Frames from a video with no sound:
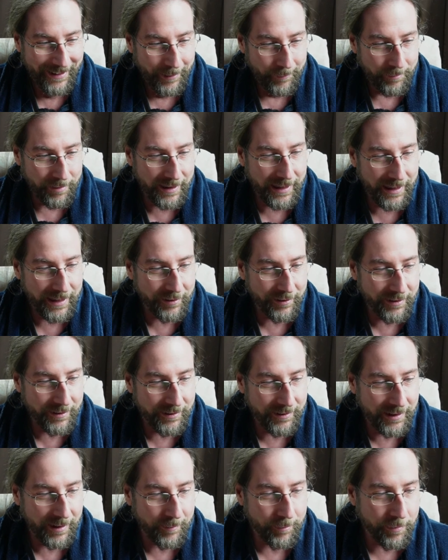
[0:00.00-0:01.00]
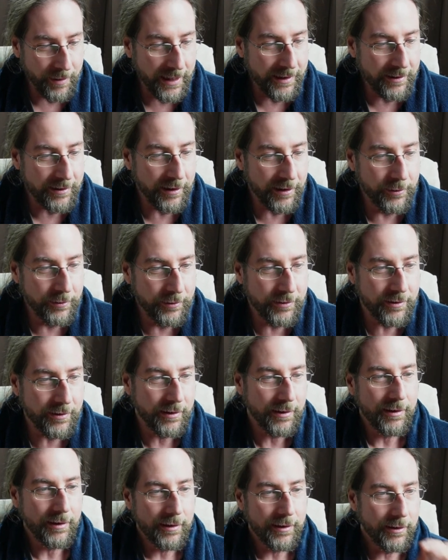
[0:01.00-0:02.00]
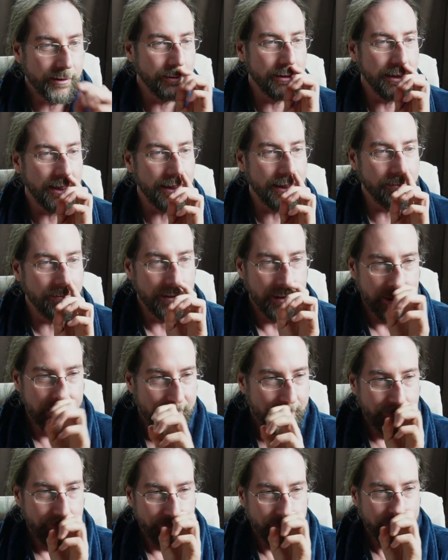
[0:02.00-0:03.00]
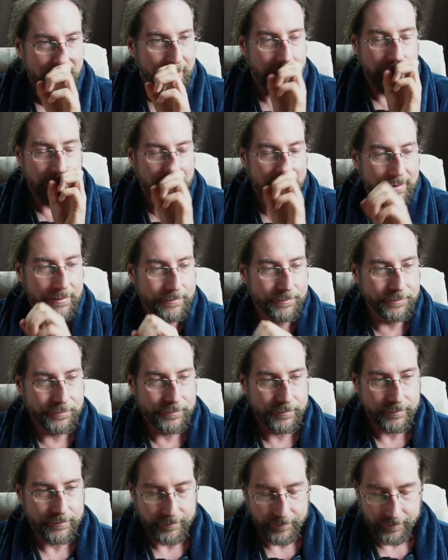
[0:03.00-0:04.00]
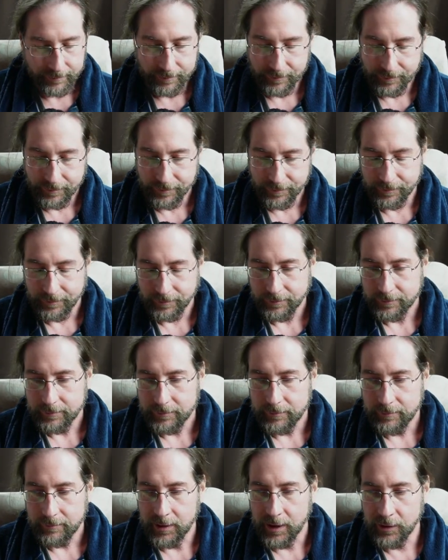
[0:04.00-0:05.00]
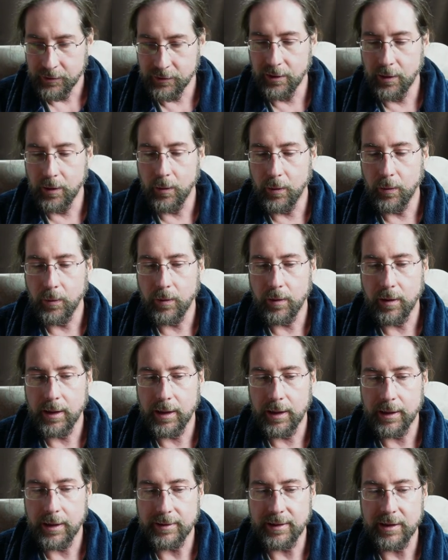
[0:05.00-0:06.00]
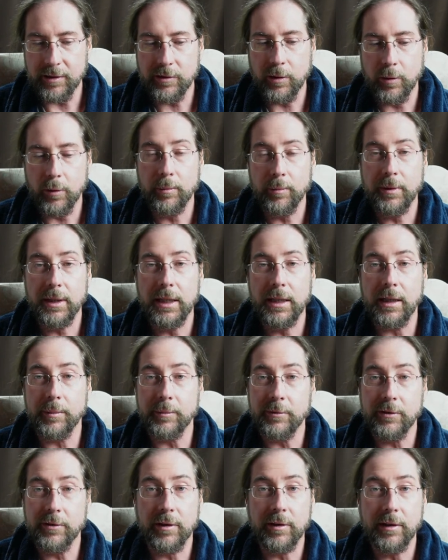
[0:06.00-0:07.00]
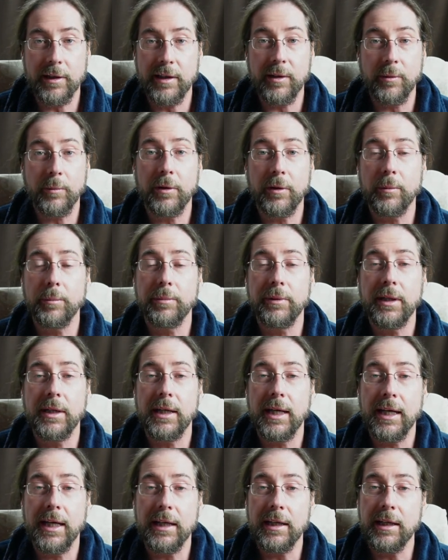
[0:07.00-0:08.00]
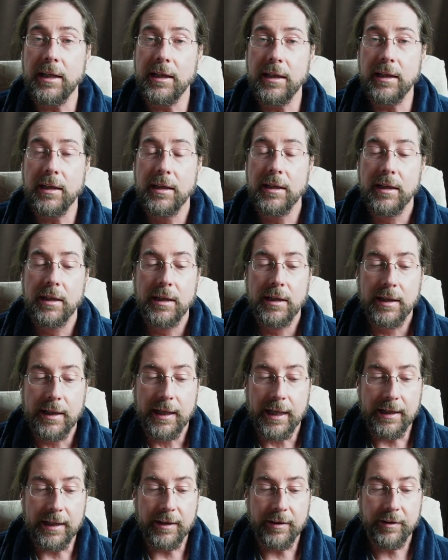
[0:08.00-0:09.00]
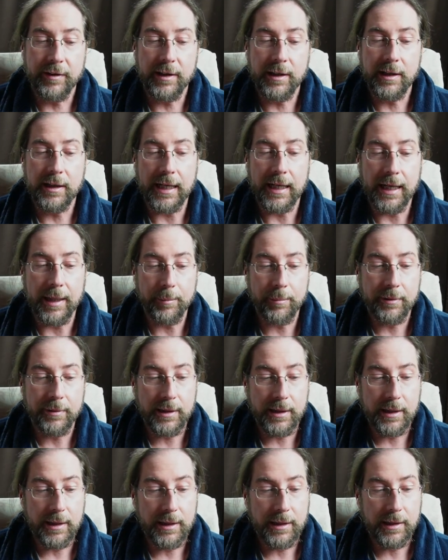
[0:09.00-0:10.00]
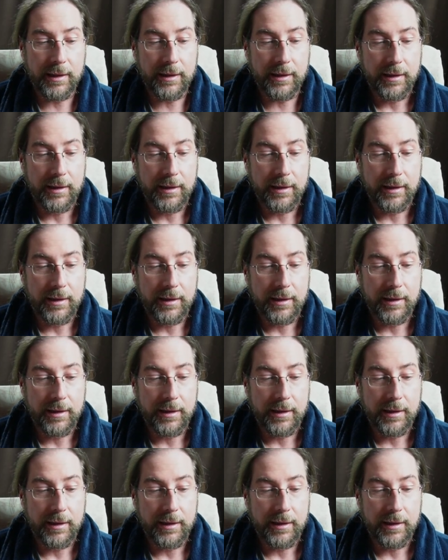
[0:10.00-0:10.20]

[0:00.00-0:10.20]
Bye. Have a good day. Bye, Toast. Cool name. Um, so uh, they told me, I'm sorry, there won't be any anything happening.